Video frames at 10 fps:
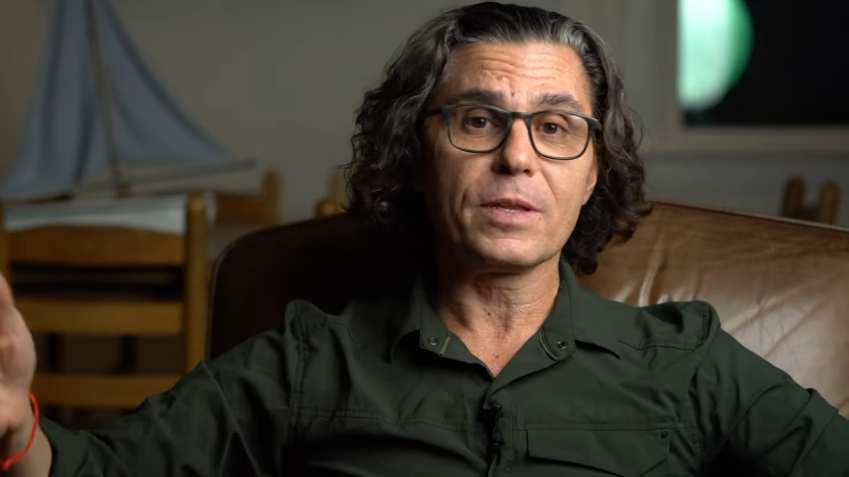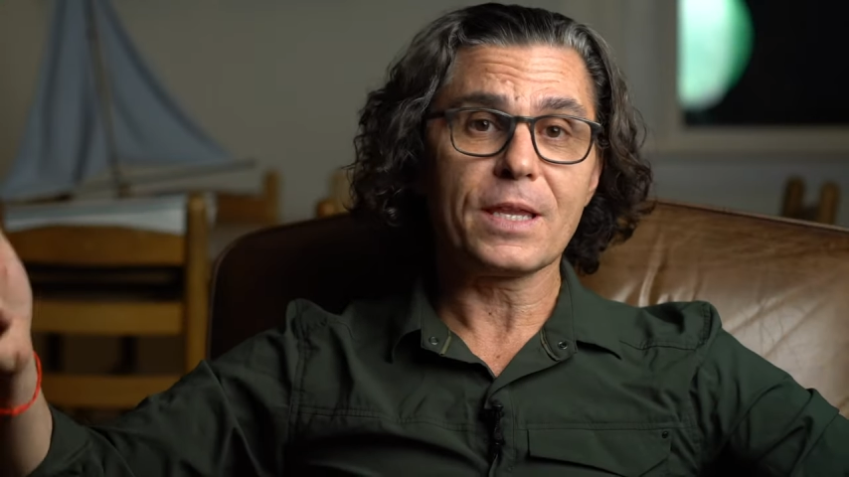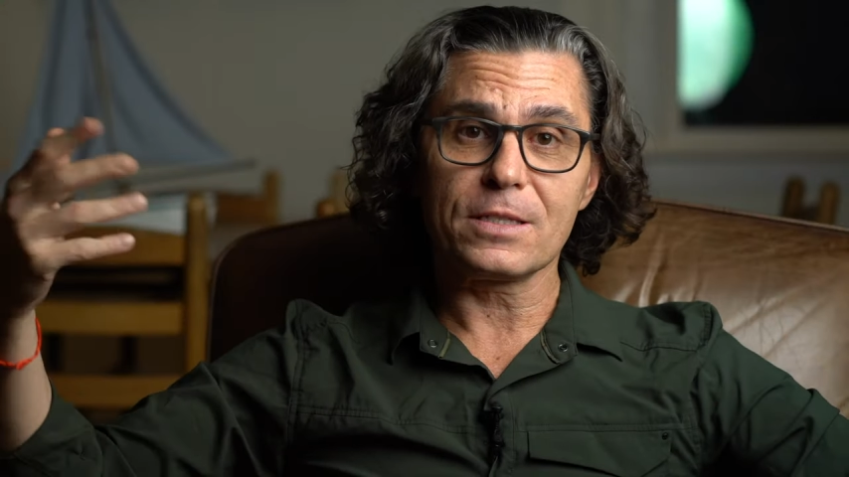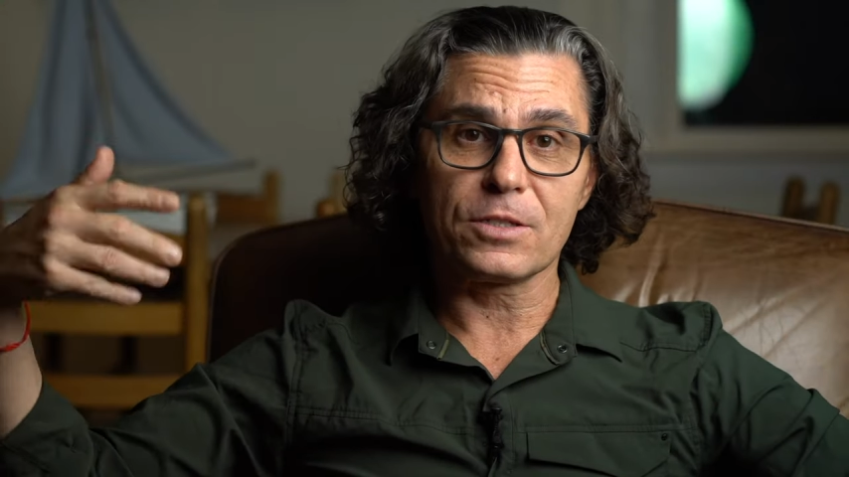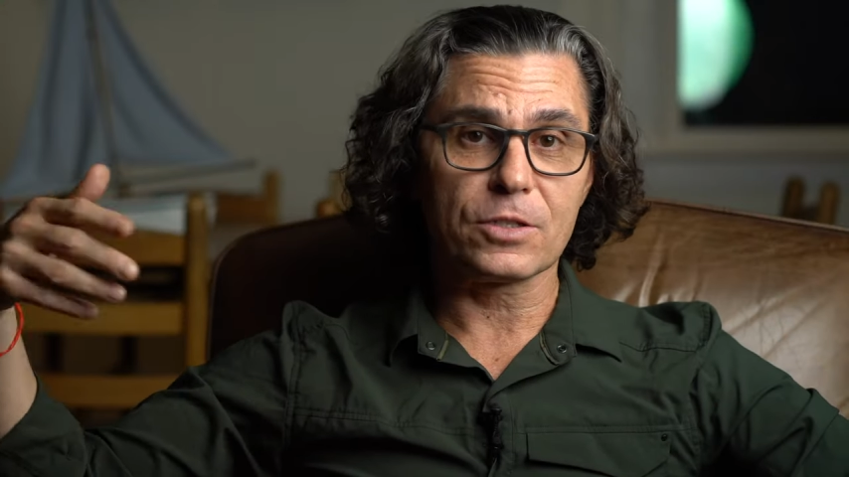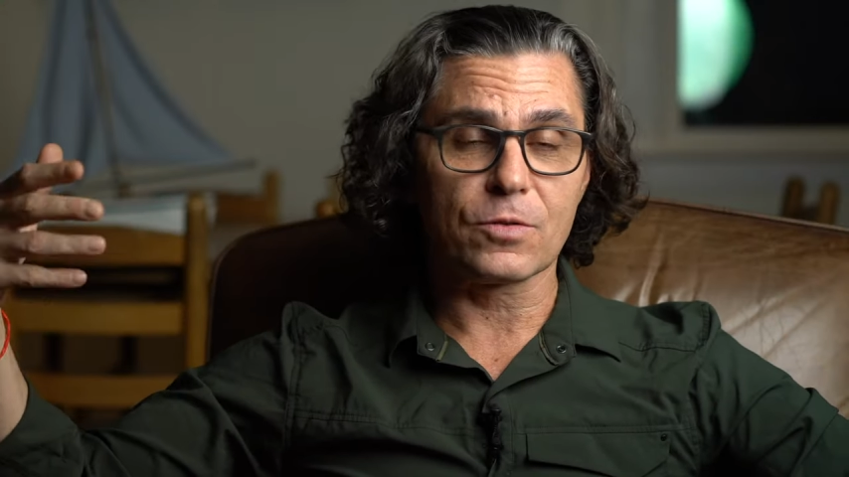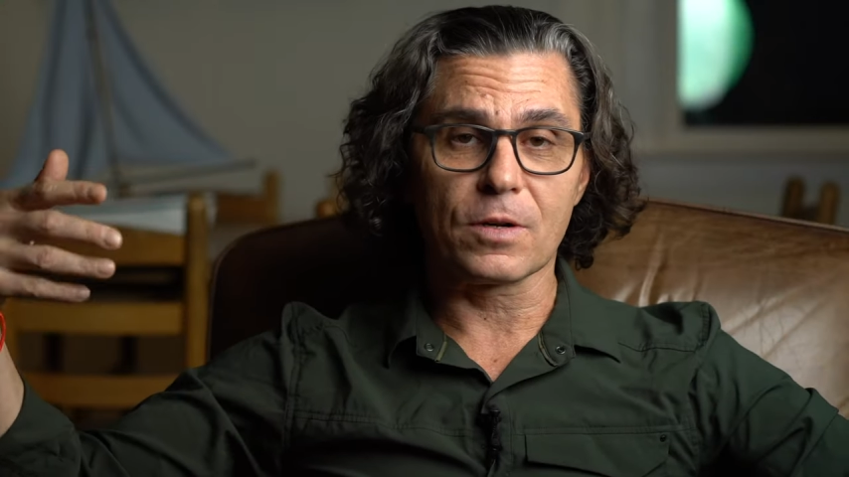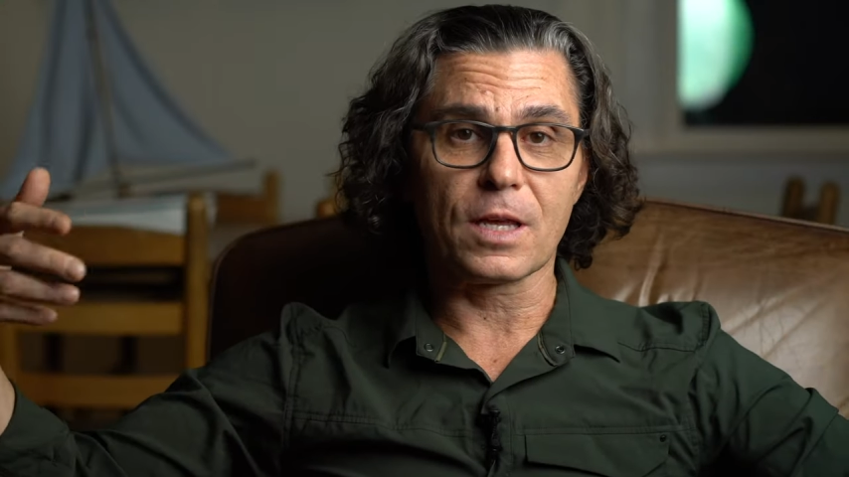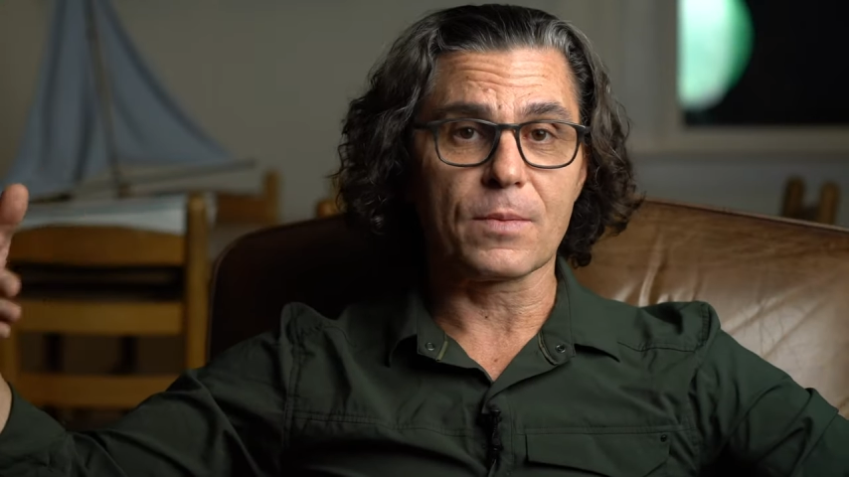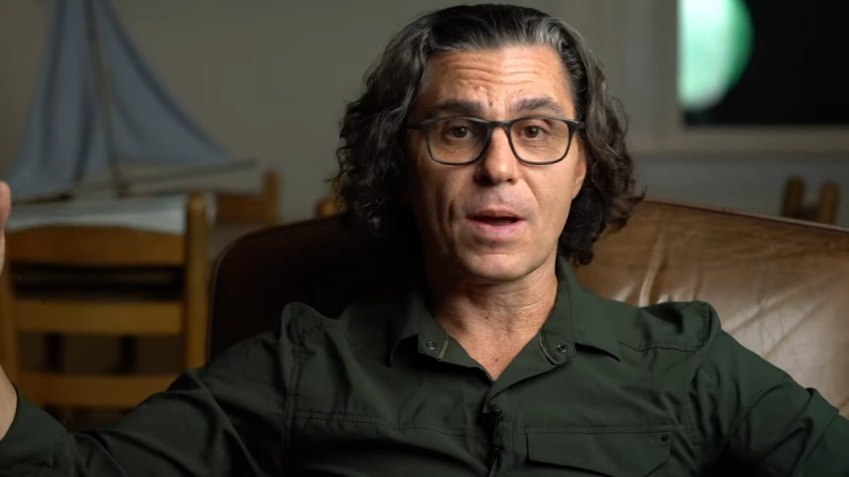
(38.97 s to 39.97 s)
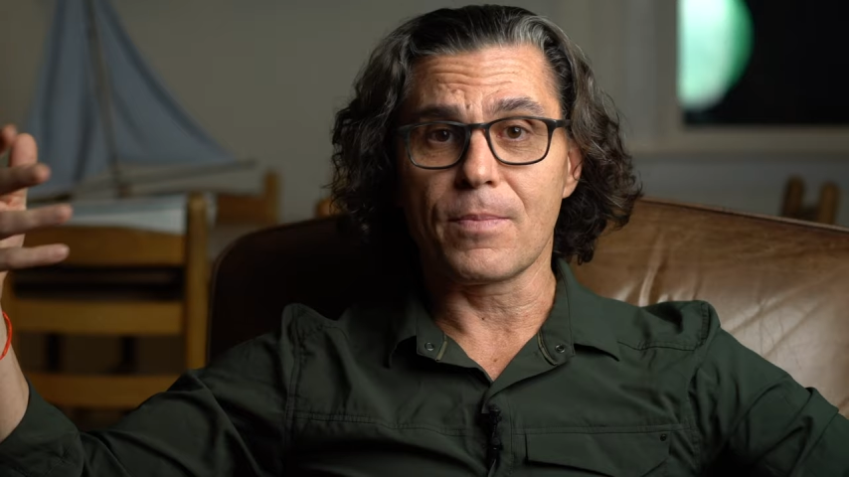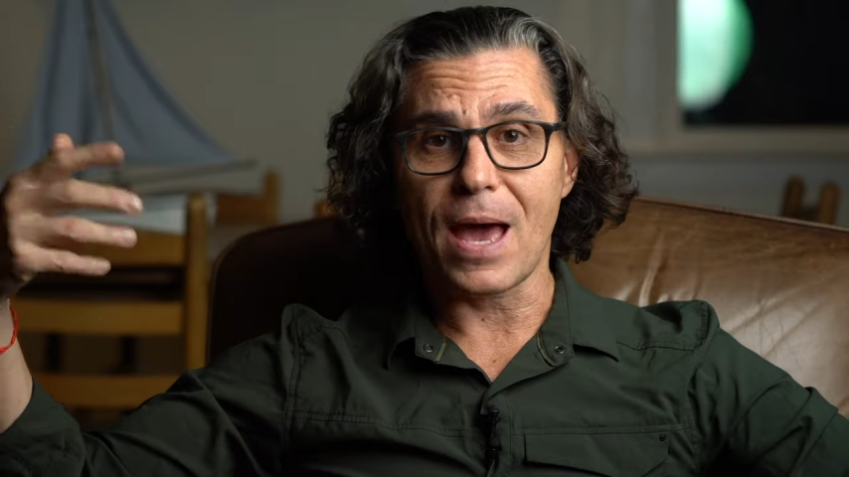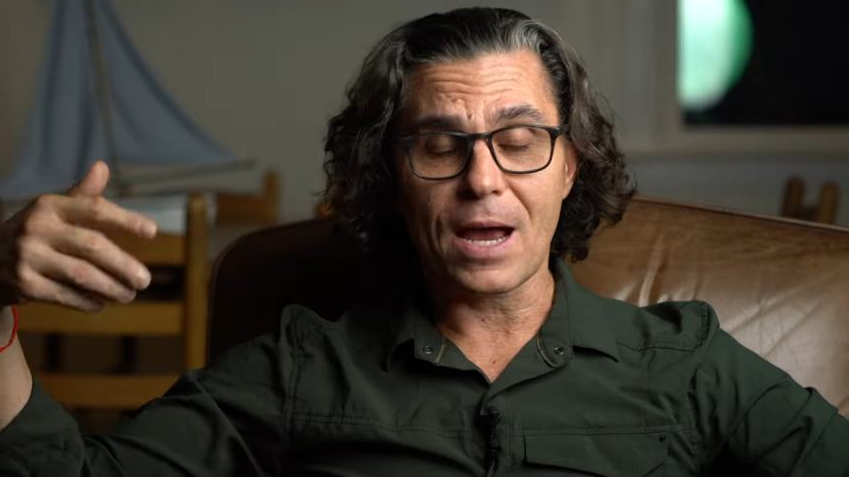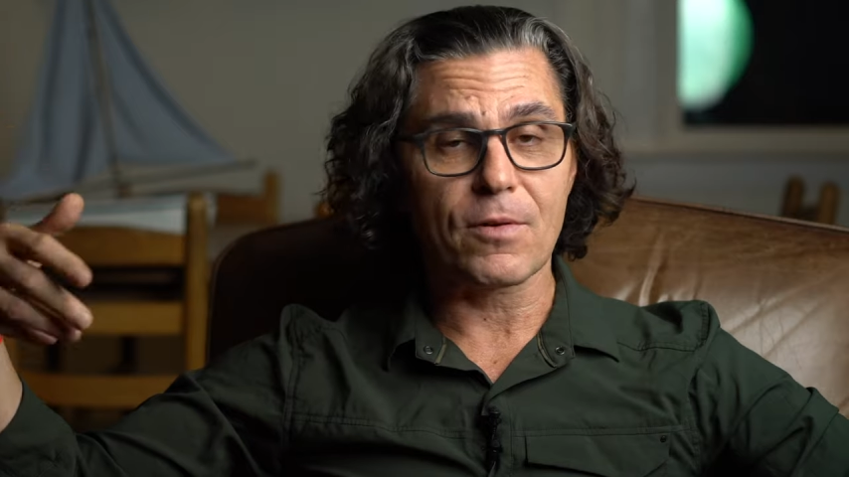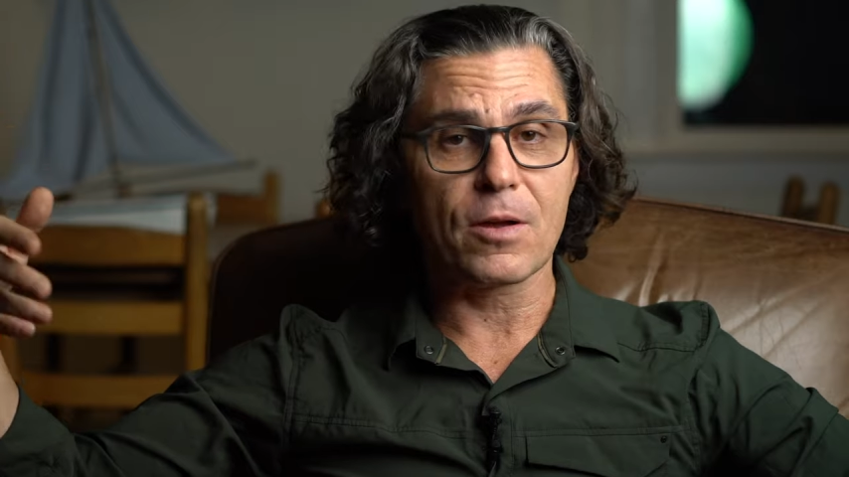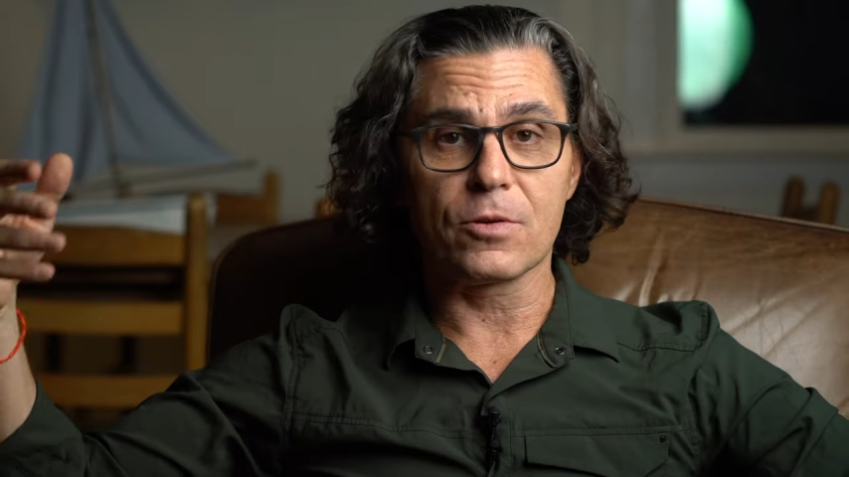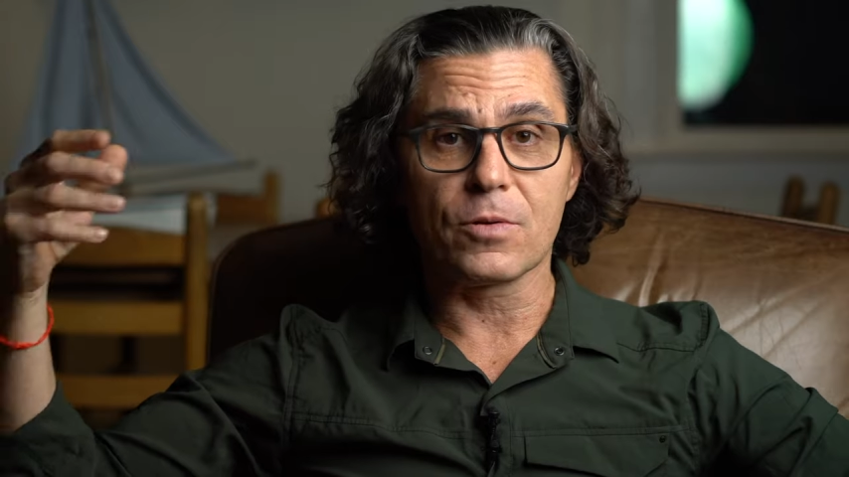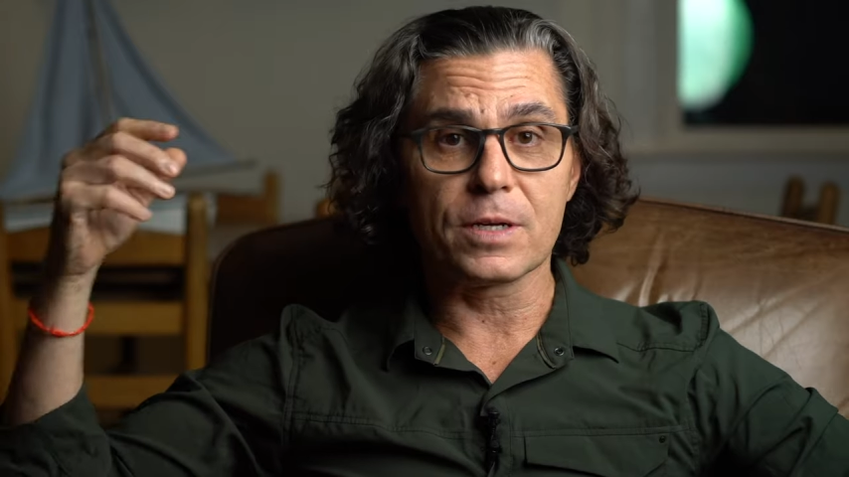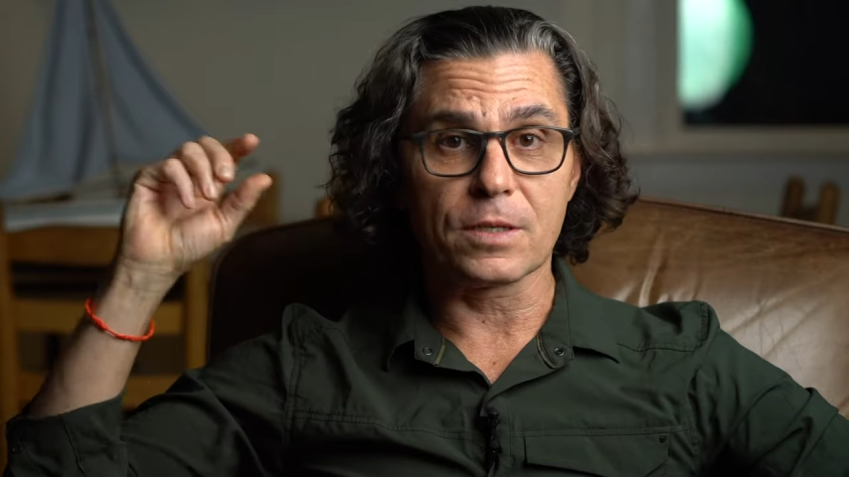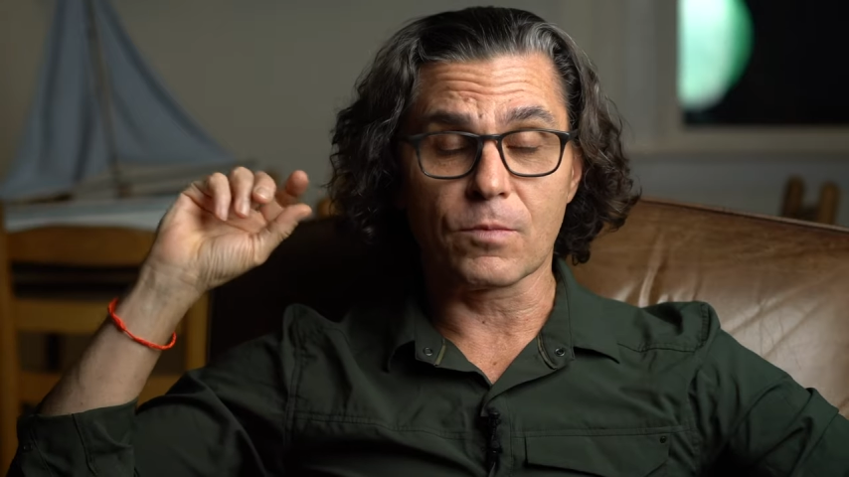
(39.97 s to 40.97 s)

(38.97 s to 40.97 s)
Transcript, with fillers: but that's just sort of like my background noise.